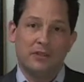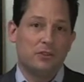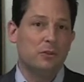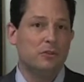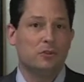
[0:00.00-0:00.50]

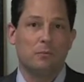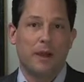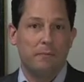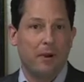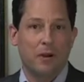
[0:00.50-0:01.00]
students or
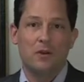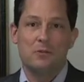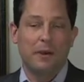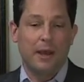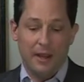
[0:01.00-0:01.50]
my
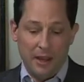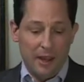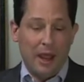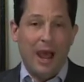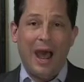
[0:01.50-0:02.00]
partners buy,
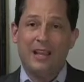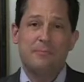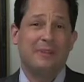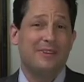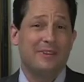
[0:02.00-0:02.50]
I
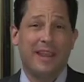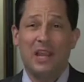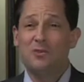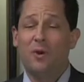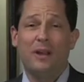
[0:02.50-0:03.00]
expect it to
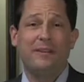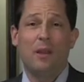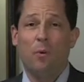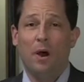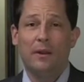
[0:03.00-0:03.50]
cash flow on
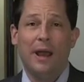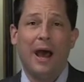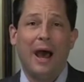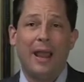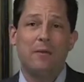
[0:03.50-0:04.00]
day one.
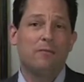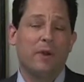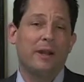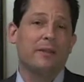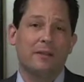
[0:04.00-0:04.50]
I
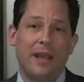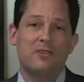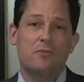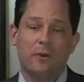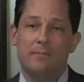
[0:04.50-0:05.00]
rented the
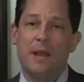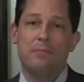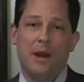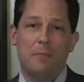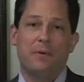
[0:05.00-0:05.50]
last 3 of my
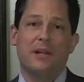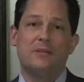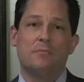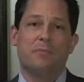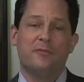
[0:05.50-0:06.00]

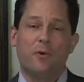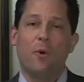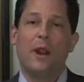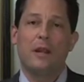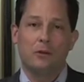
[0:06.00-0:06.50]
properties
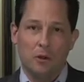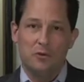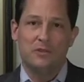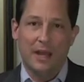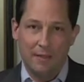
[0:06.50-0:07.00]
before I
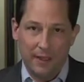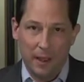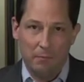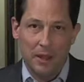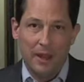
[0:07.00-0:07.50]
closed on
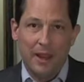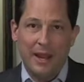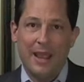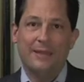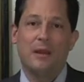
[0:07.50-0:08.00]
them
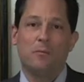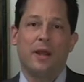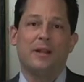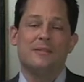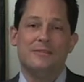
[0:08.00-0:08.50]
and had them
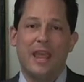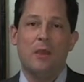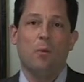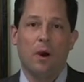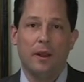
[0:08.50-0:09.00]
rented
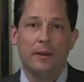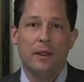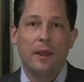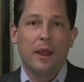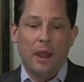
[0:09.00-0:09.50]
day one.
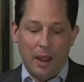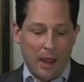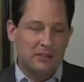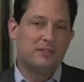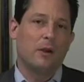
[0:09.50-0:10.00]

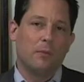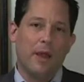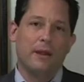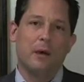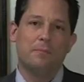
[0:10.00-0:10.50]
I just did a
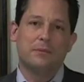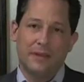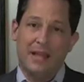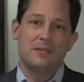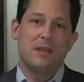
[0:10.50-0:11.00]
rent up
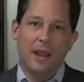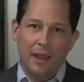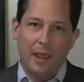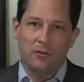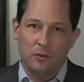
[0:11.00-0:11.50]
last
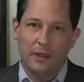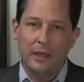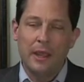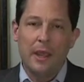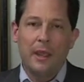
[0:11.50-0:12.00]
night,
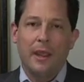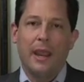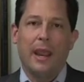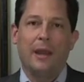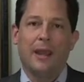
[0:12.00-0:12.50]
actually,
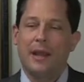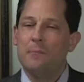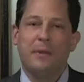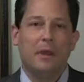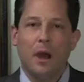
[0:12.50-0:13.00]
and I got
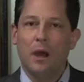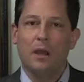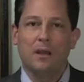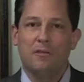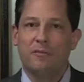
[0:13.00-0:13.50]
a big
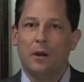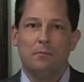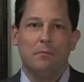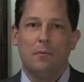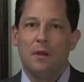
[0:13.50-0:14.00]
hug
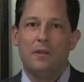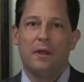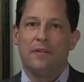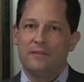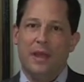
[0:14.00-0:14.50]
from
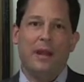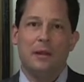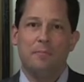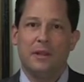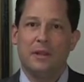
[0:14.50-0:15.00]
the
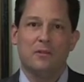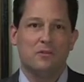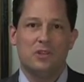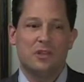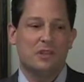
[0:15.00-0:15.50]
tenant
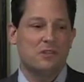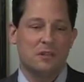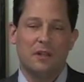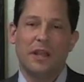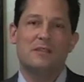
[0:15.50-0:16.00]
because she said this is
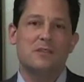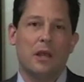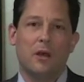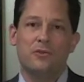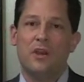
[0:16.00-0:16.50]
the nicest
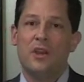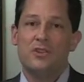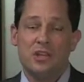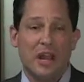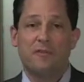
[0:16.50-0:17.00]
house
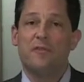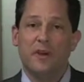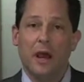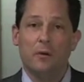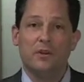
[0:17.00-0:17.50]
she'd ever
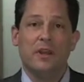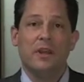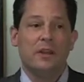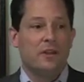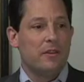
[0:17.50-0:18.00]
found.
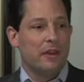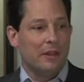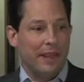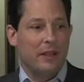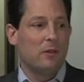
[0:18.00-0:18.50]

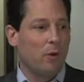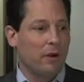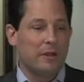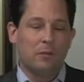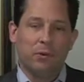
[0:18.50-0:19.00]
The
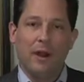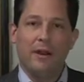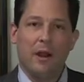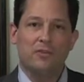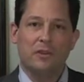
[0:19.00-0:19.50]
landlord in their
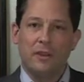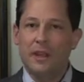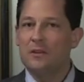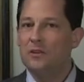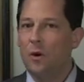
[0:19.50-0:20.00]
prior house had
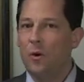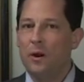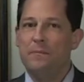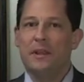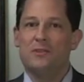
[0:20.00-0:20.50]
kicked the
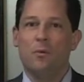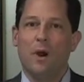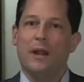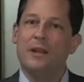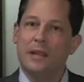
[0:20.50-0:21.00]
door in because he
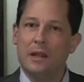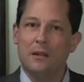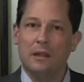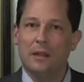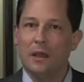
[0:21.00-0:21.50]
wanted to get
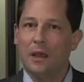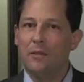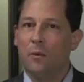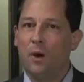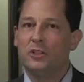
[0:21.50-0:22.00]
the
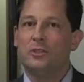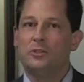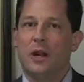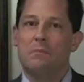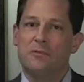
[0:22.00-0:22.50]
washer
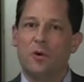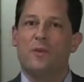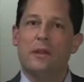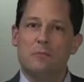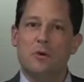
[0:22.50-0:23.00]
and dryer
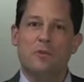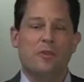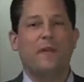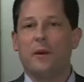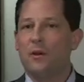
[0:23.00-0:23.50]
before they moved
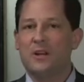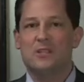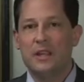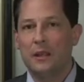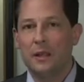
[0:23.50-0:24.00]
and thought they were going
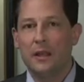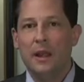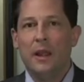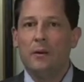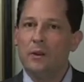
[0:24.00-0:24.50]
to steal it.
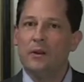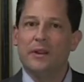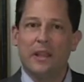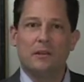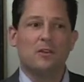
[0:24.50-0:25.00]
He
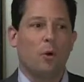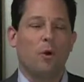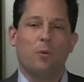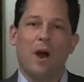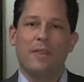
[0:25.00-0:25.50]
literally kicked the
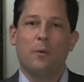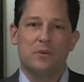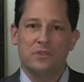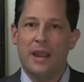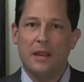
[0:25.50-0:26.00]
door in while they
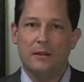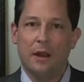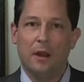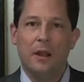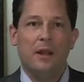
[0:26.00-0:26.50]
were staying
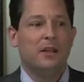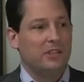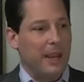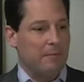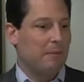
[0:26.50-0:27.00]
there.
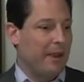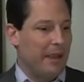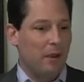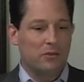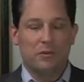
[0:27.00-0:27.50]
She came to my
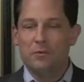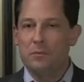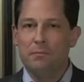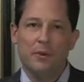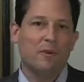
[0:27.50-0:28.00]
house. It
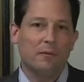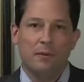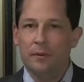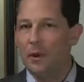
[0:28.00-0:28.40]
was a beautiful,